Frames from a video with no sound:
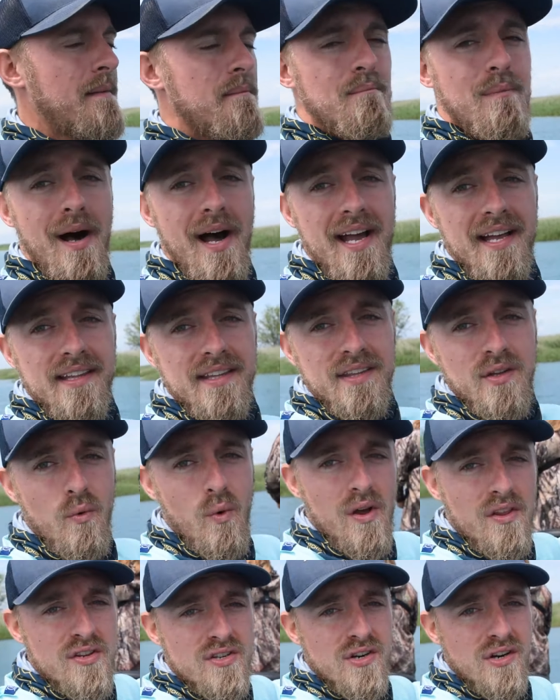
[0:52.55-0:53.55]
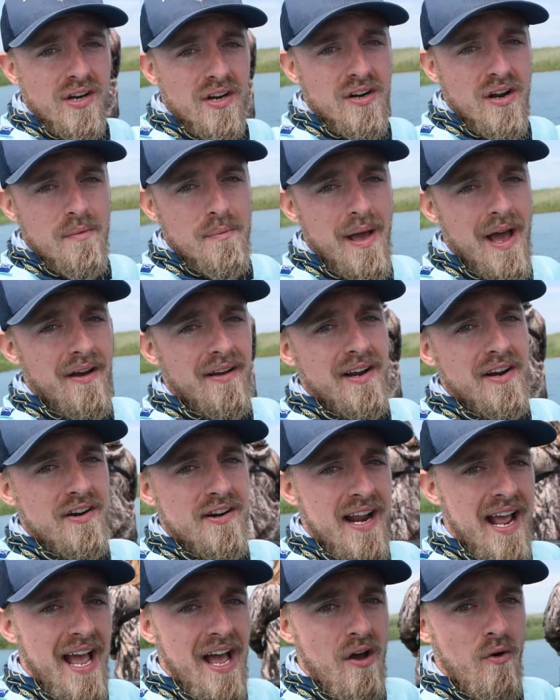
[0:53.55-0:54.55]
but the weather's cleared up out here
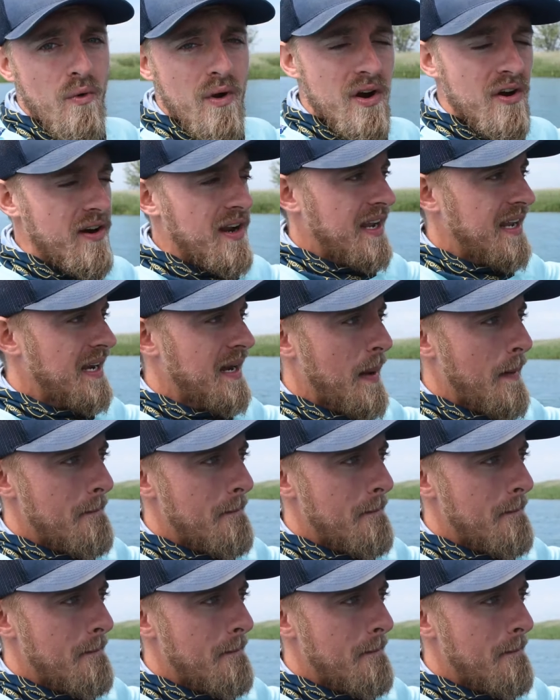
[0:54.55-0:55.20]
now. We are in